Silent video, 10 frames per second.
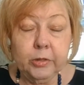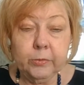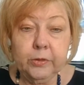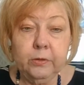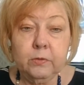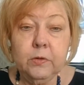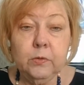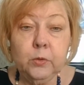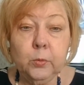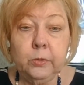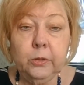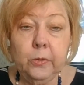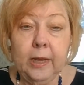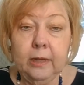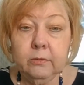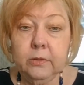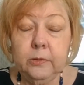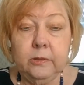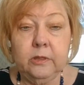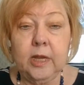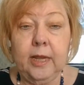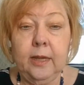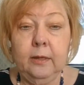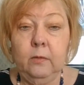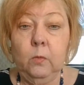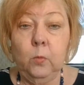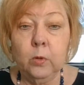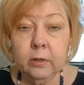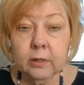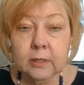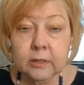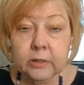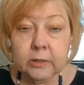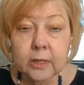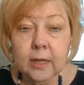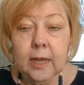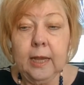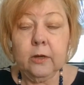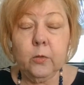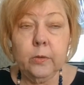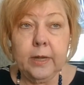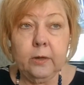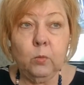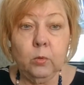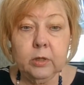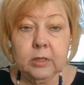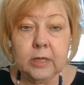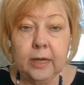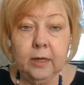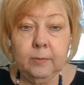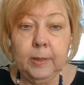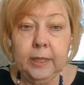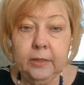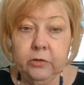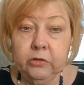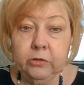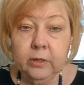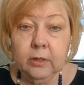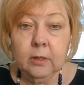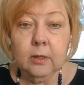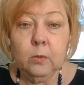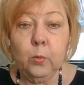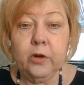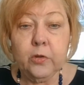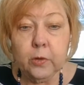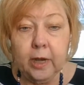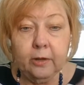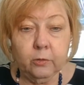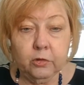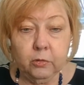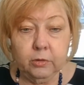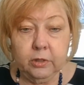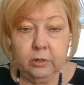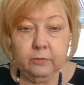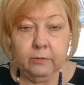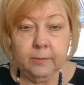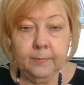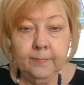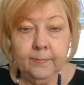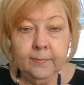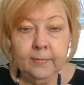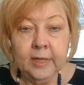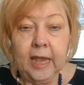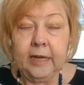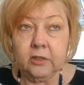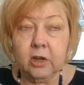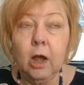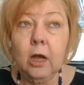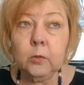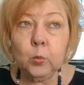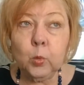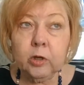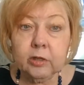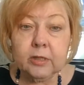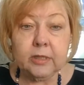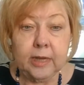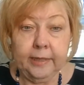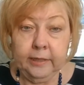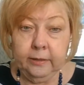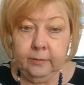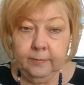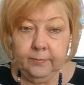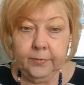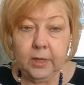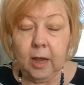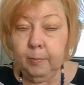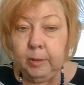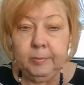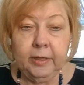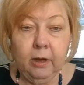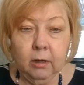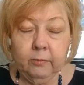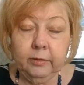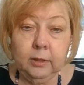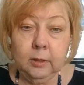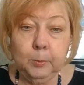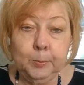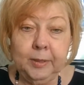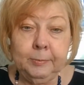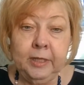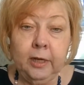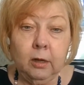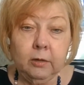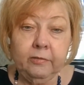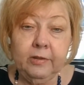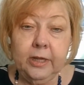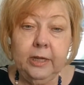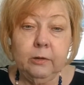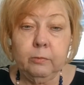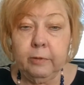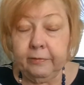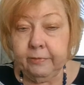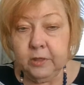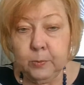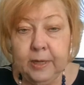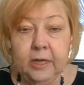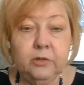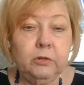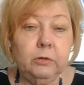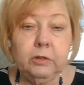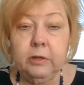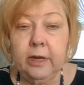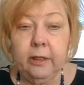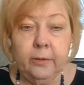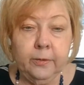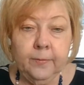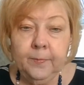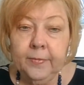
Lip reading: 1302 you will know how to cite works and create a works cited page where you got your sources from. And it's called works cited, not bibliography or reference page. Those are other